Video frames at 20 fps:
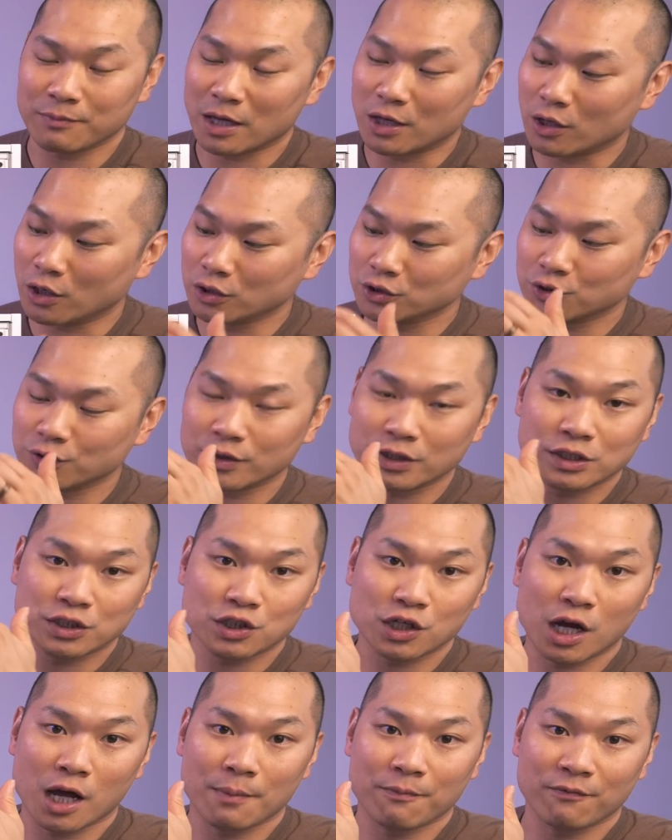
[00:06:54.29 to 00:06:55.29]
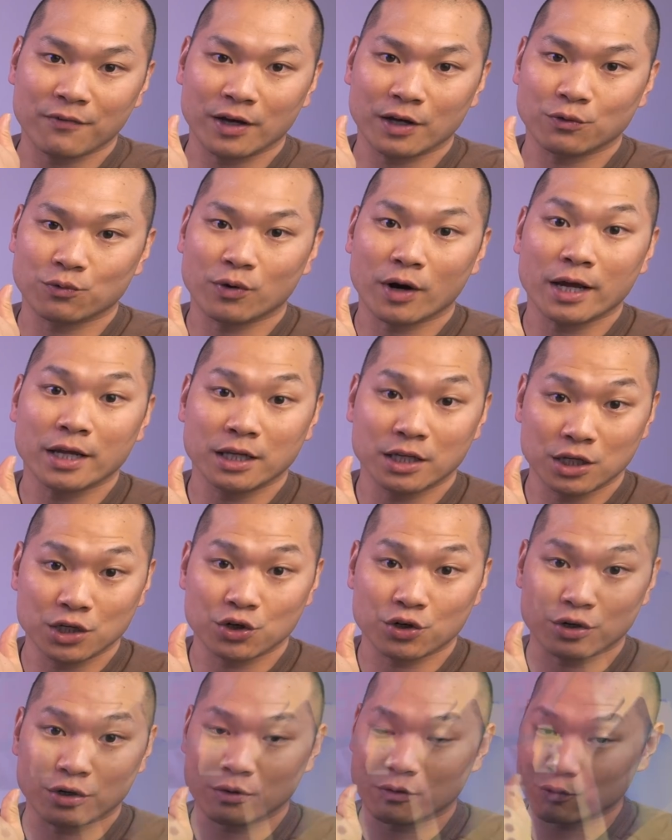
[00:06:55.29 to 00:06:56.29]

And also this top fan right here,